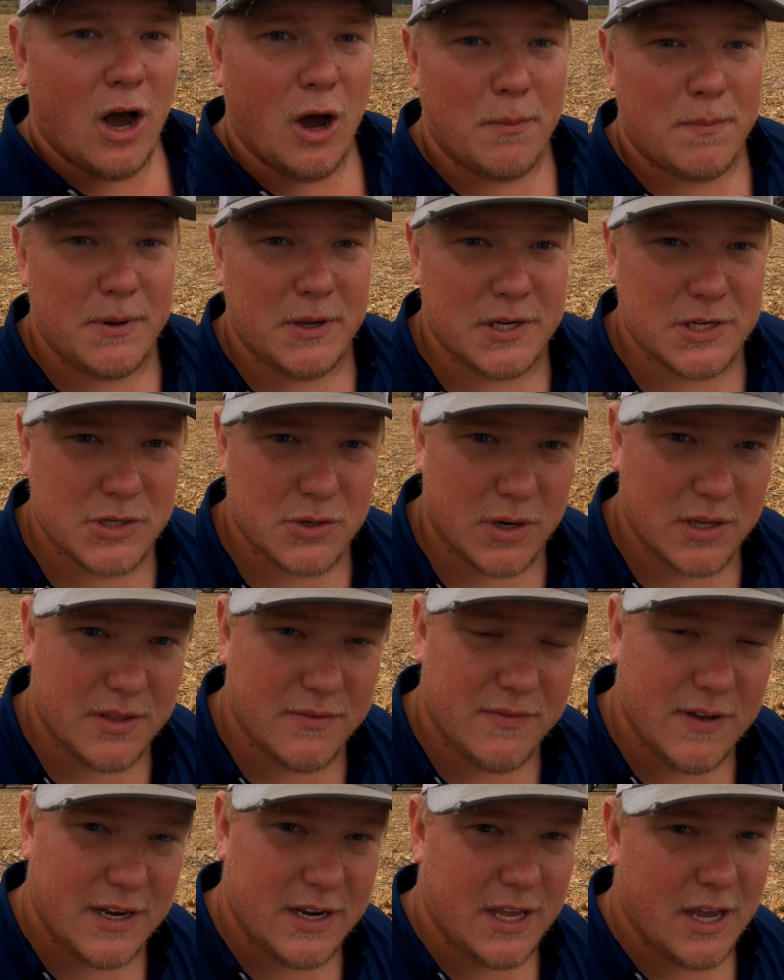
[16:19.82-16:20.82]
Hope you
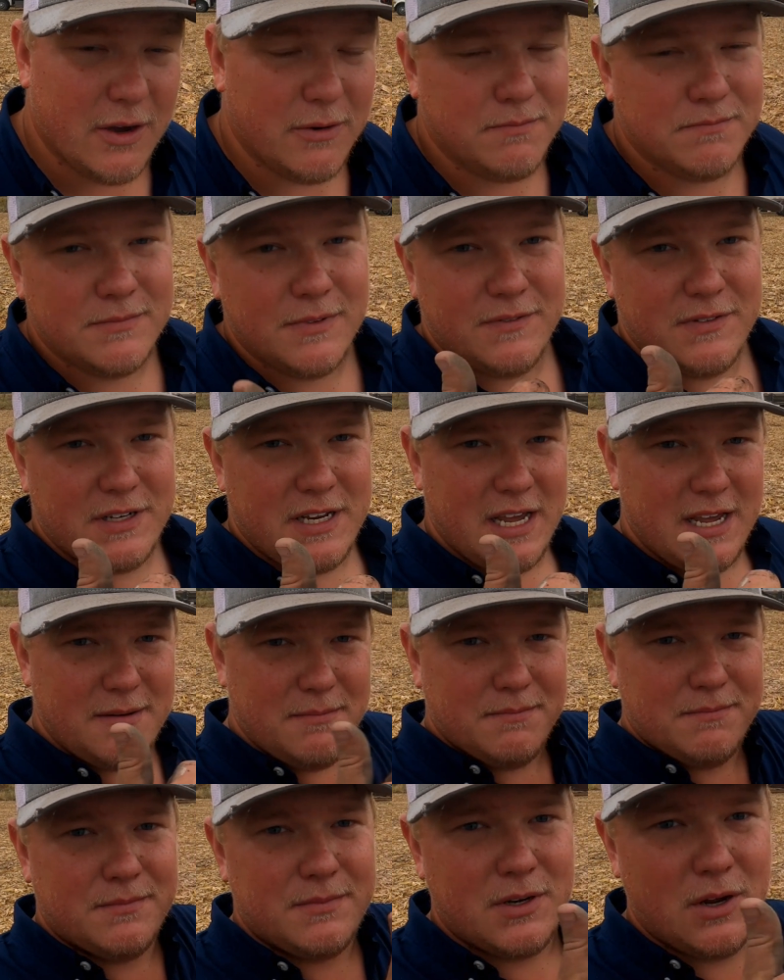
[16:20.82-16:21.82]
enjoyed the video. If you
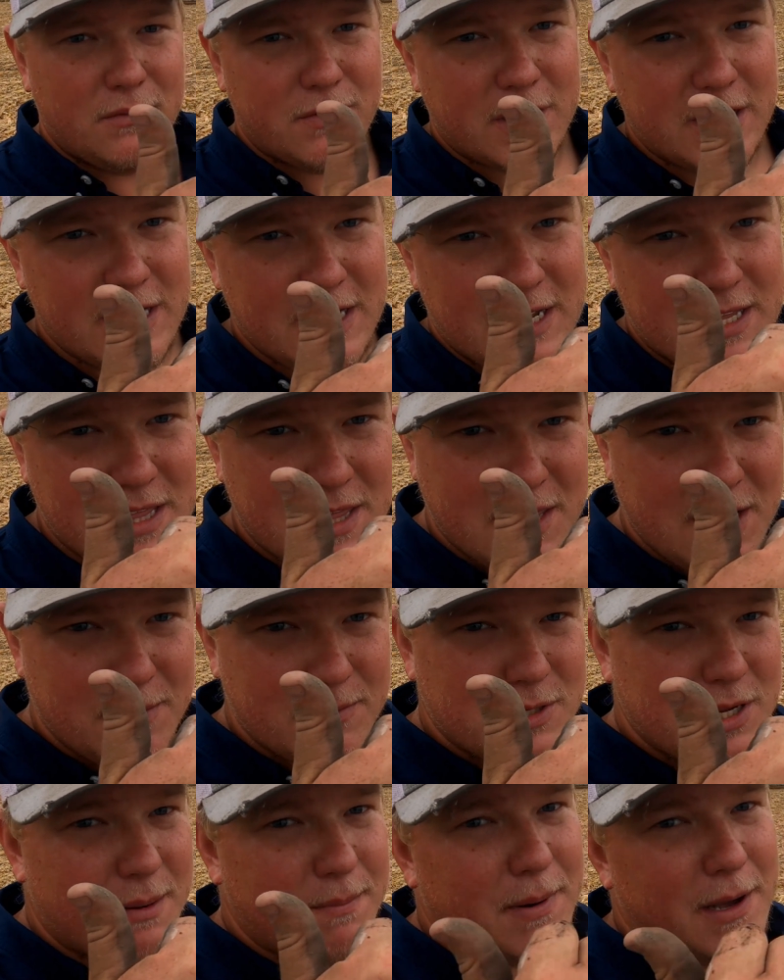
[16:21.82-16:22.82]
did, don't forget to hit the
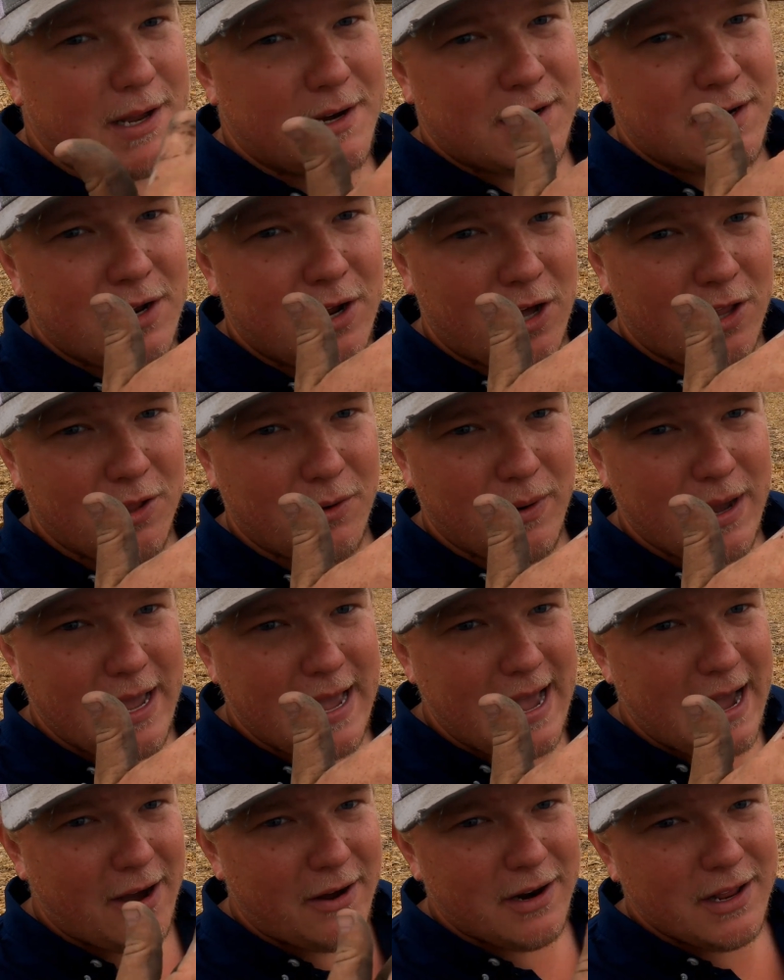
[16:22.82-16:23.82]
thumbs up button on the
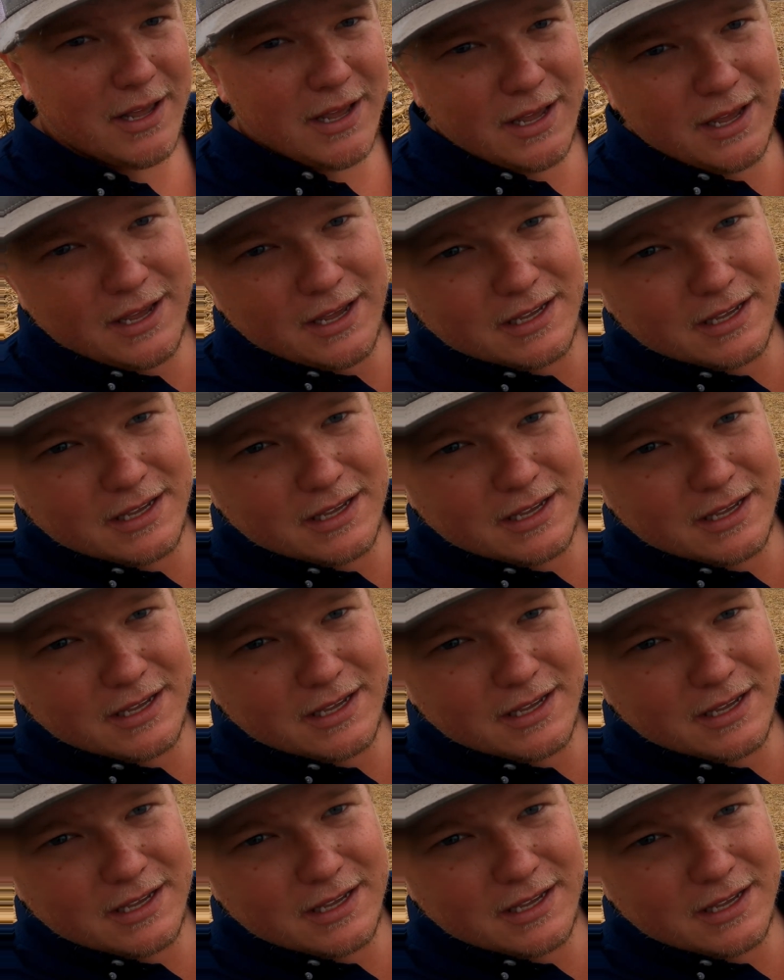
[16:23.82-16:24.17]
way out.